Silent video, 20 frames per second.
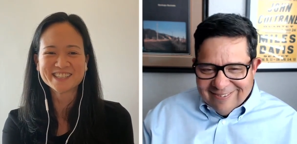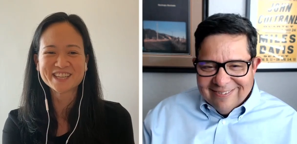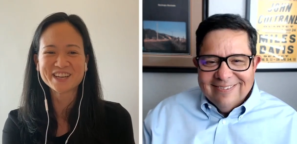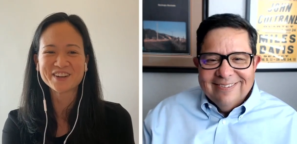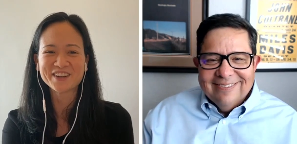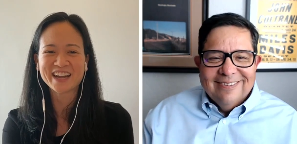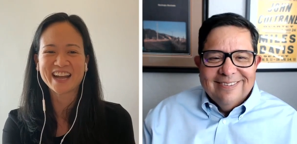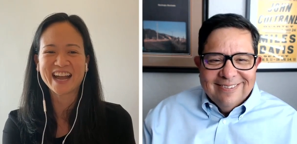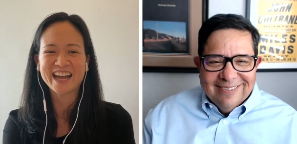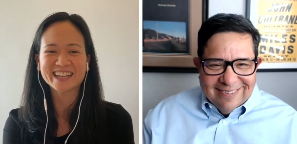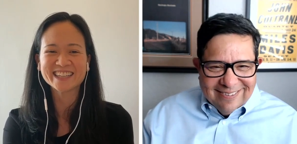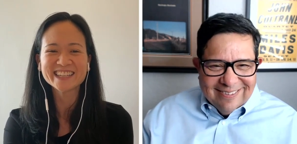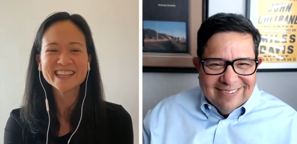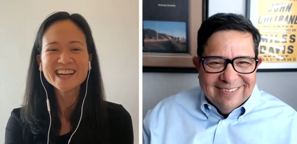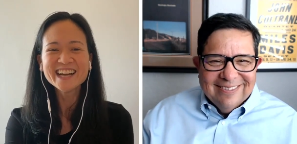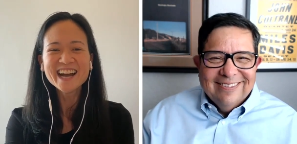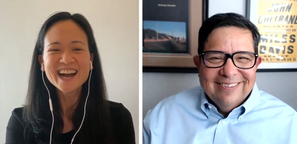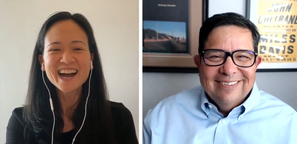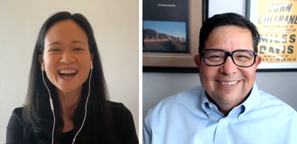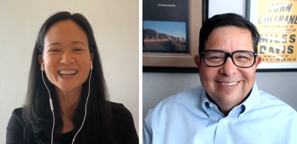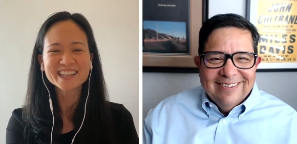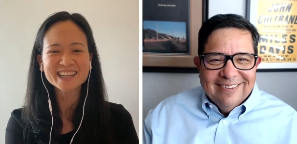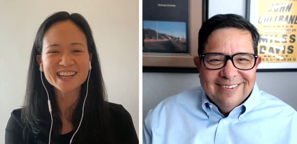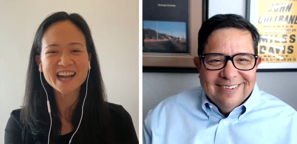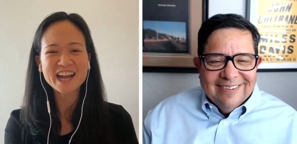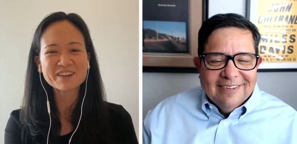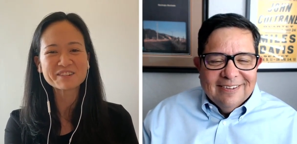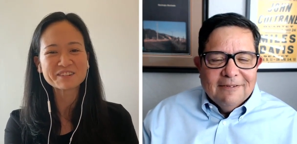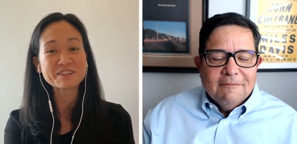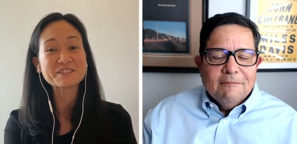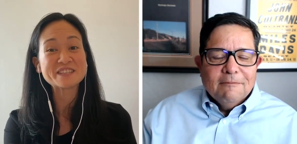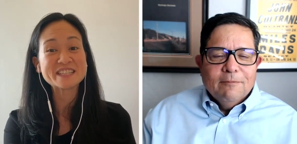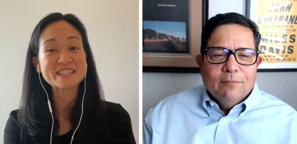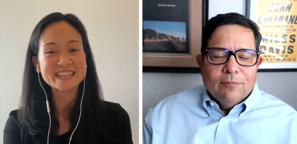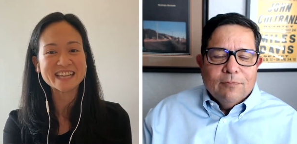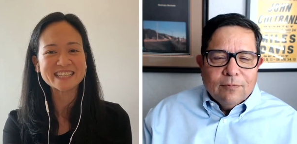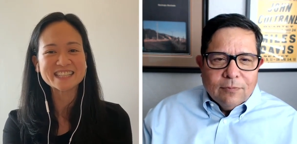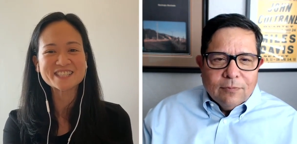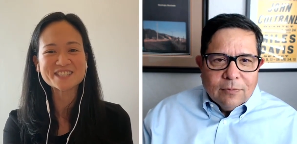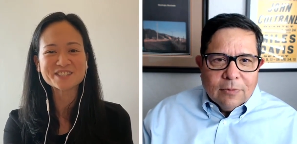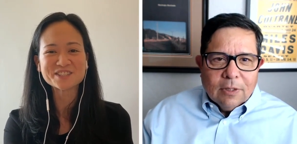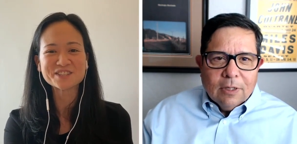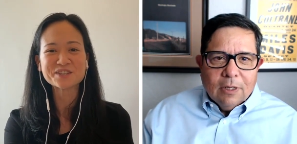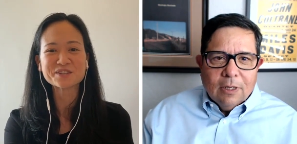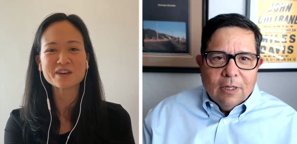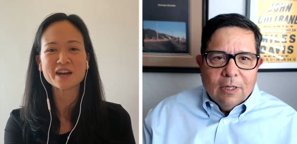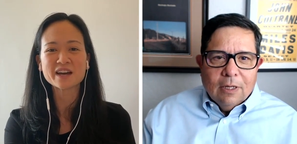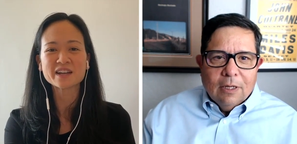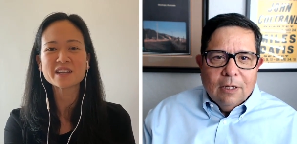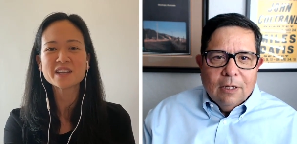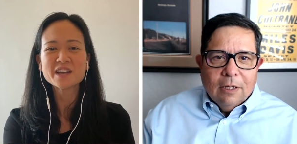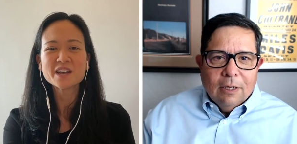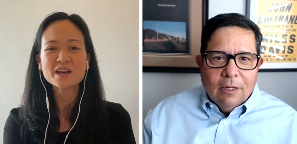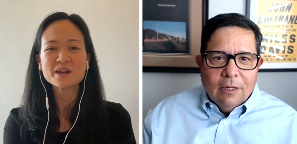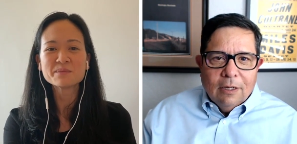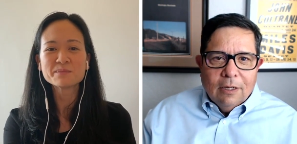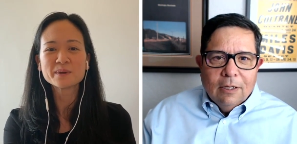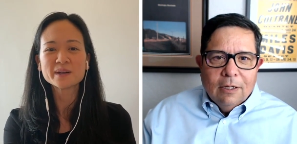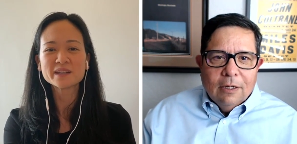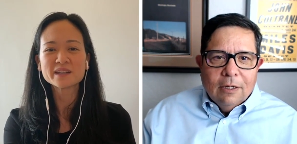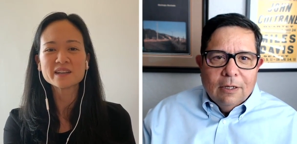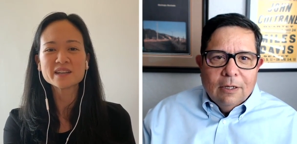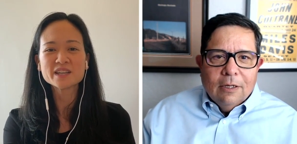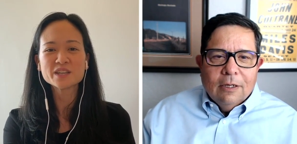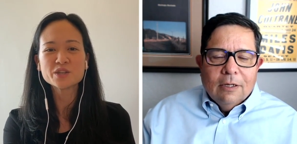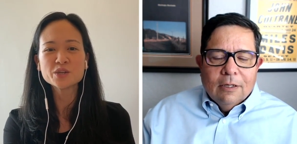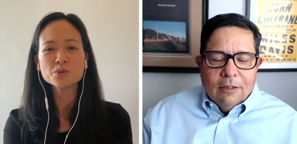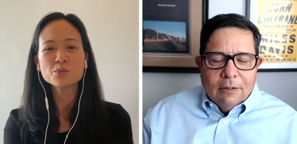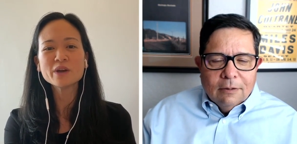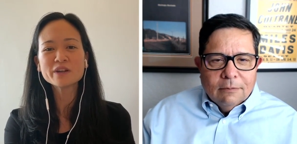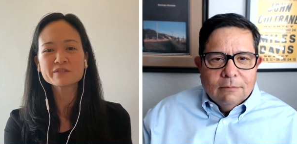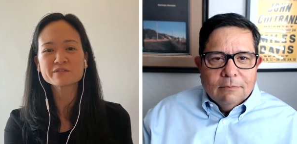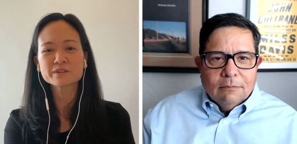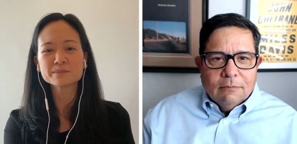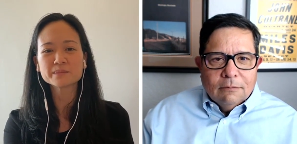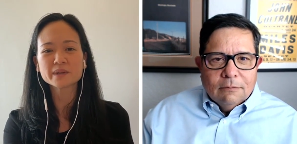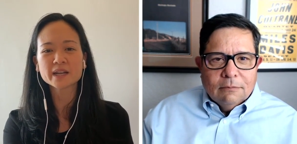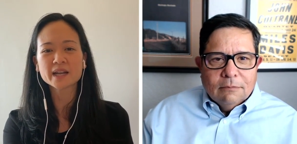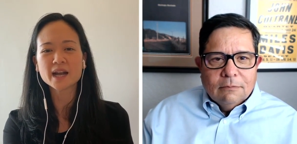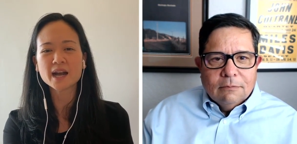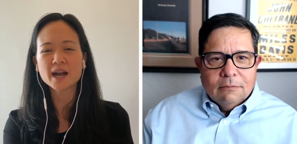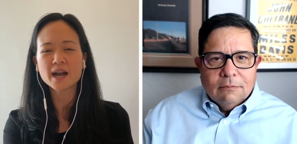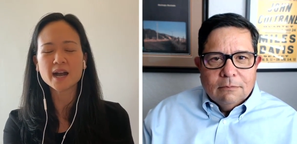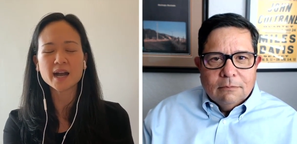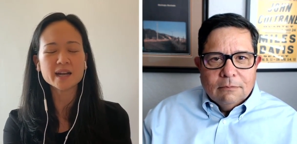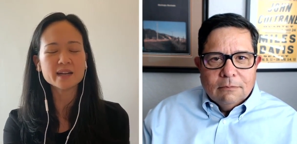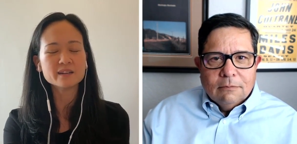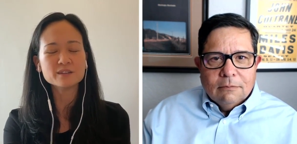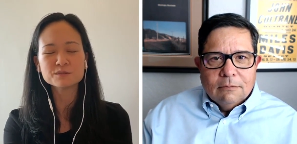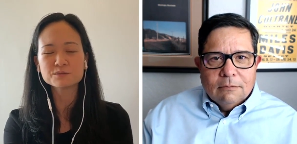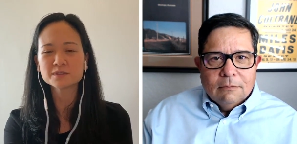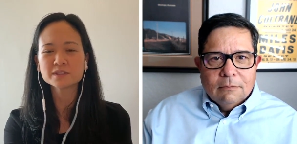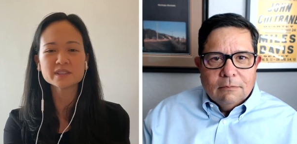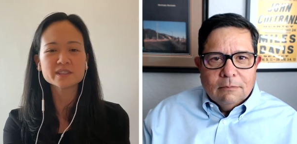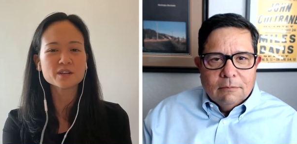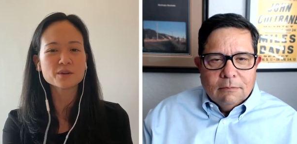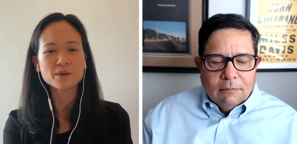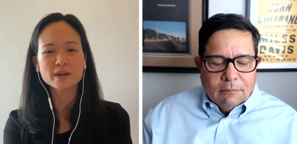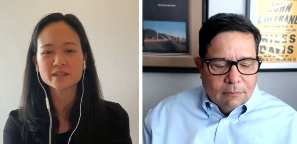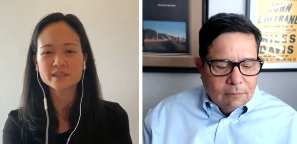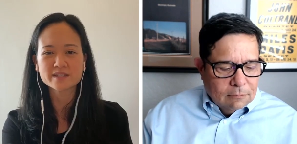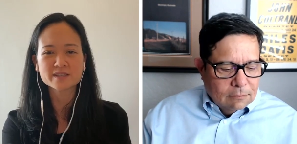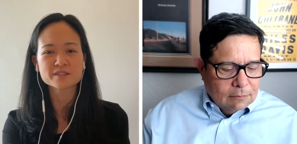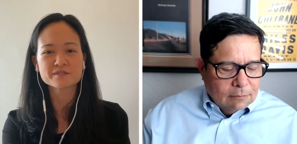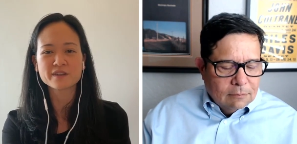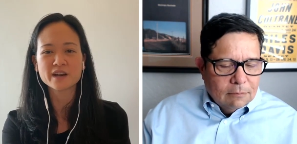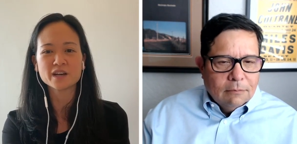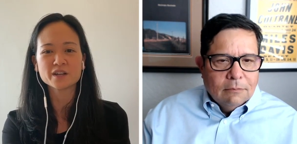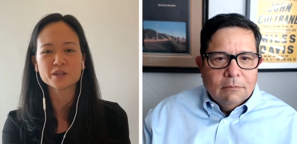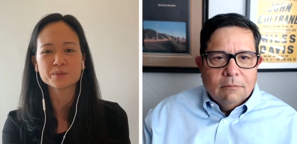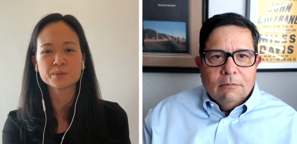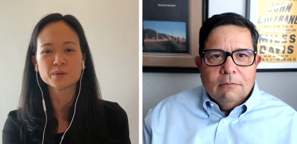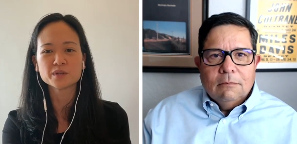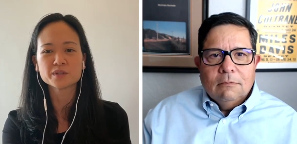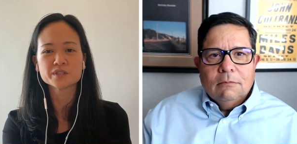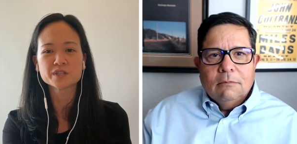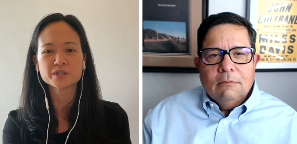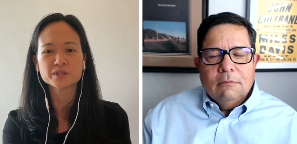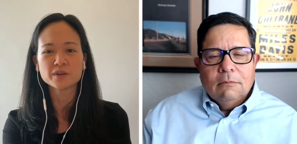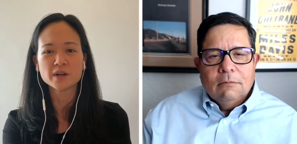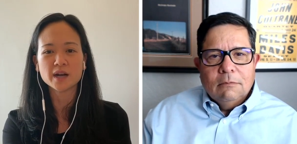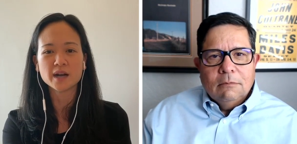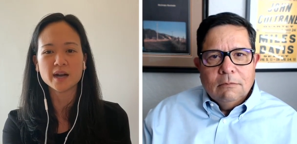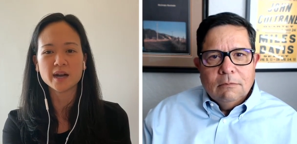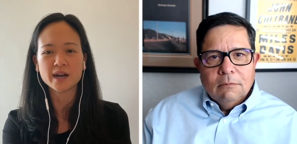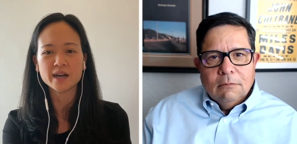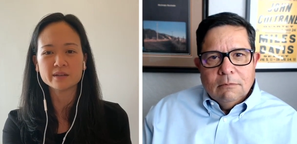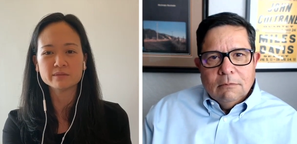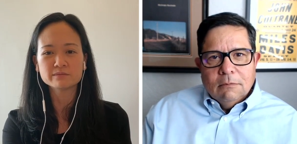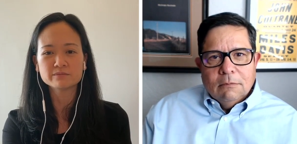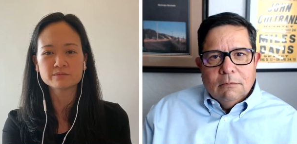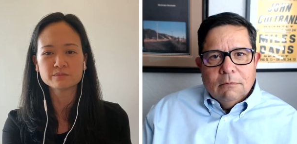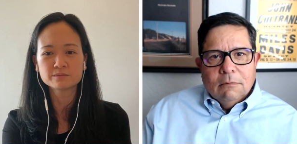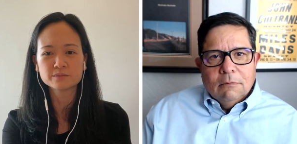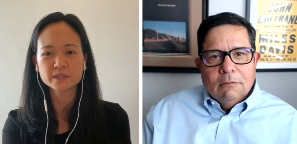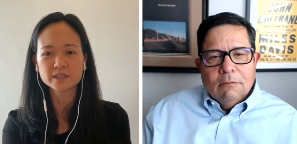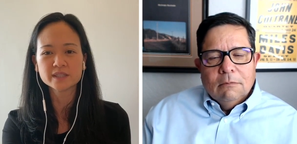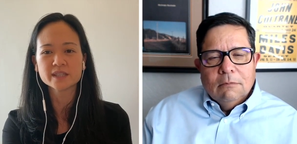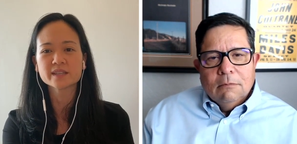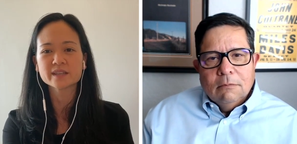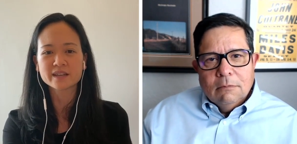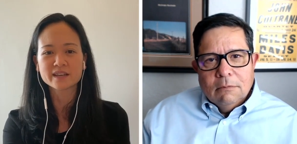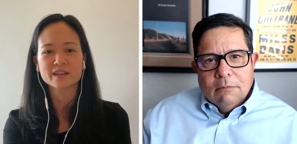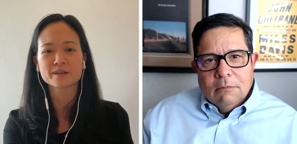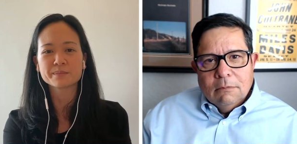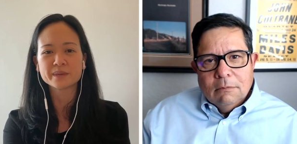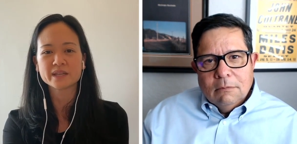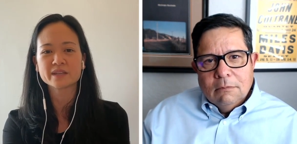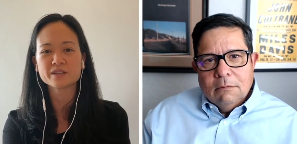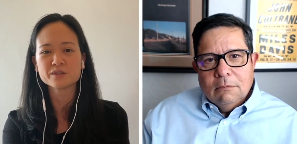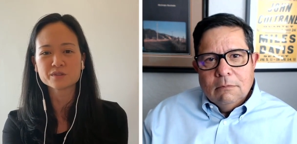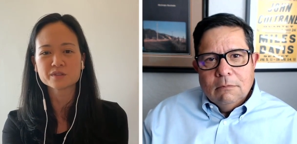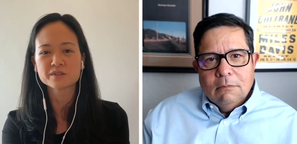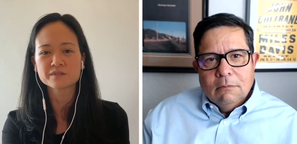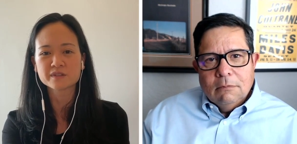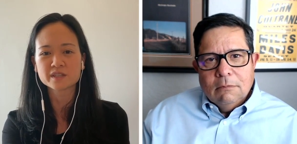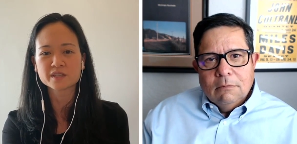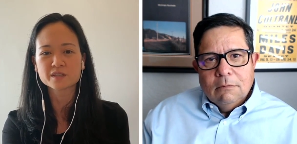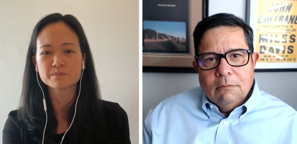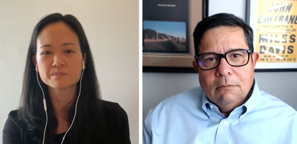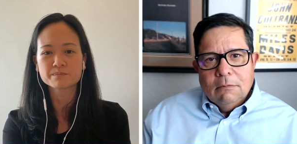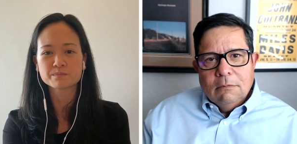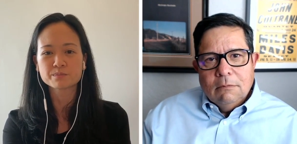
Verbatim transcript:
Speaker 1: so I had, I think I have enough sense to do that. But you went from like, I don't really know why this is valuable to I really think I can make use of this